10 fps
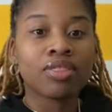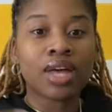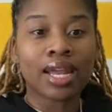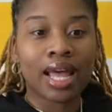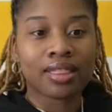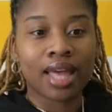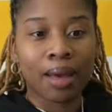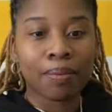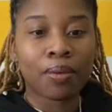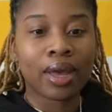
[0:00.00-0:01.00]
then at
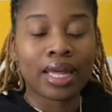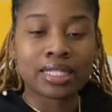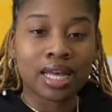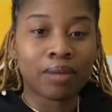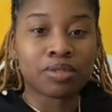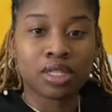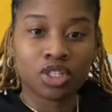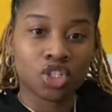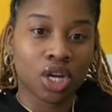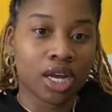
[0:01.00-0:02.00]
that point, it's up to the
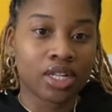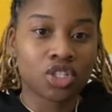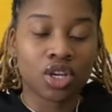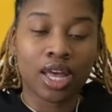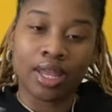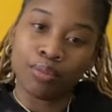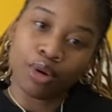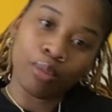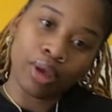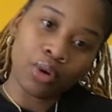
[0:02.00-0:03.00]
judge in
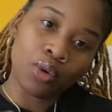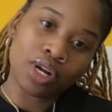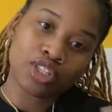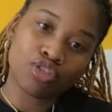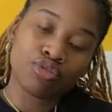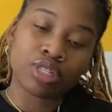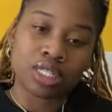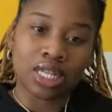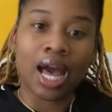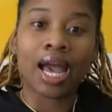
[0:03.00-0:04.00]
probate court to
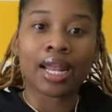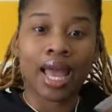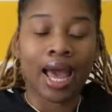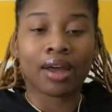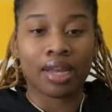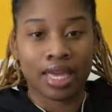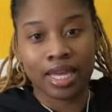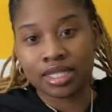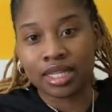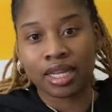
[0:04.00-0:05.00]
decide how to
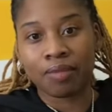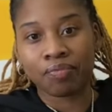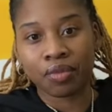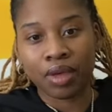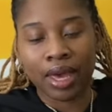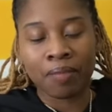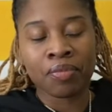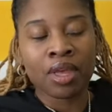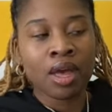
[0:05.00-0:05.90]
handle it. Okay.